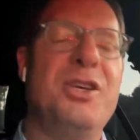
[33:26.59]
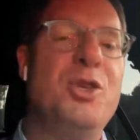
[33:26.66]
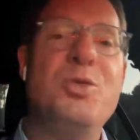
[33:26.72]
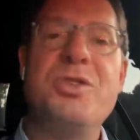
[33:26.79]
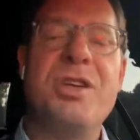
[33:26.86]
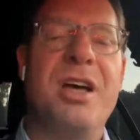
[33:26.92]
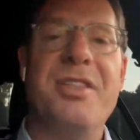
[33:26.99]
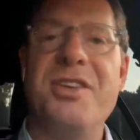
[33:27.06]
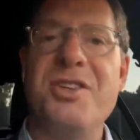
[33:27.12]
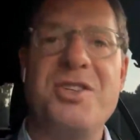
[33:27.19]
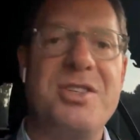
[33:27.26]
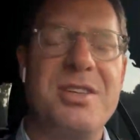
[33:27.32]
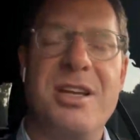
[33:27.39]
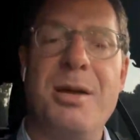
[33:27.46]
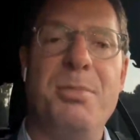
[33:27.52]
You saw
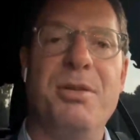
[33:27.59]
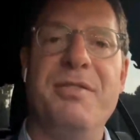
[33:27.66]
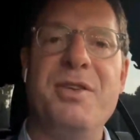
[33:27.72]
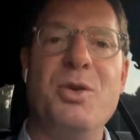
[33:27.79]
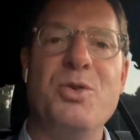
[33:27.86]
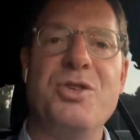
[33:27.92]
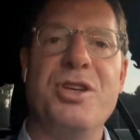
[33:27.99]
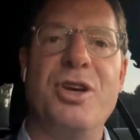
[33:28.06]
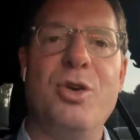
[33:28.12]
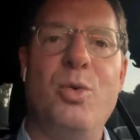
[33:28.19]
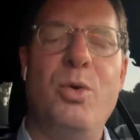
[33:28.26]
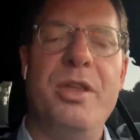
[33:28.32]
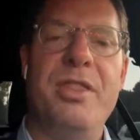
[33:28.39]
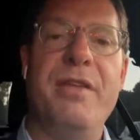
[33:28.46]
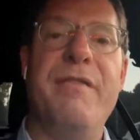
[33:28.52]
this a couple of years
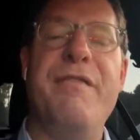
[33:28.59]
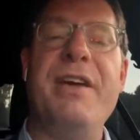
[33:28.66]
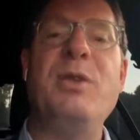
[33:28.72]
ago when the